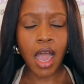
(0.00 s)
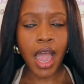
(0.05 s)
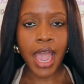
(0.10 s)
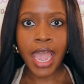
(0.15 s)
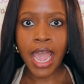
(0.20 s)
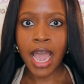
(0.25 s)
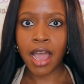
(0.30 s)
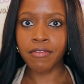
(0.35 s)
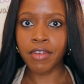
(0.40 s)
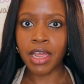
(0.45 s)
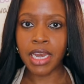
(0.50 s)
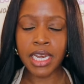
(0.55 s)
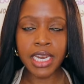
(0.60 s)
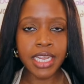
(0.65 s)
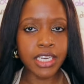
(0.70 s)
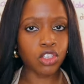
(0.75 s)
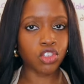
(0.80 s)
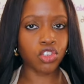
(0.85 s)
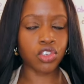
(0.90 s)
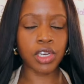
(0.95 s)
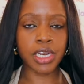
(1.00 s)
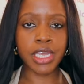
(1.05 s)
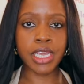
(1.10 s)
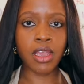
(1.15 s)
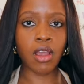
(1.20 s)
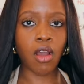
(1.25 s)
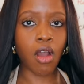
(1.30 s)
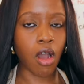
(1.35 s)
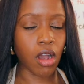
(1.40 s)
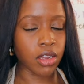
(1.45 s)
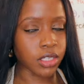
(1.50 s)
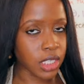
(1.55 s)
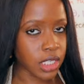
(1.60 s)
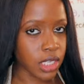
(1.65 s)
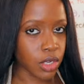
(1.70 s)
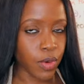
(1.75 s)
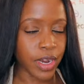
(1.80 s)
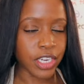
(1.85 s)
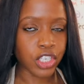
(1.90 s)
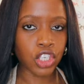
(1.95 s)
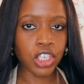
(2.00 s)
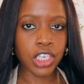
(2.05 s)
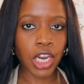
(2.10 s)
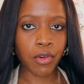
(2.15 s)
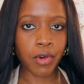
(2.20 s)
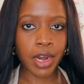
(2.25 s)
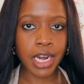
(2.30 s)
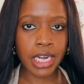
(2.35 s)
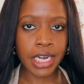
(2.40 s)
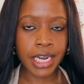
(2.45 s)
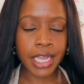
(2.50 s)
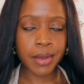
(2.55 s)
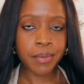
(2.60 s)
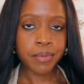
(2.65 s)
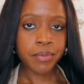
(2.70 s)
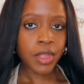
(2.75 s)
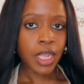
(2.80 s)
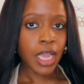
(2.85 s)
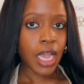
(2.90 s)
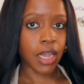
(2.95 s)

I have literally answered the question directly.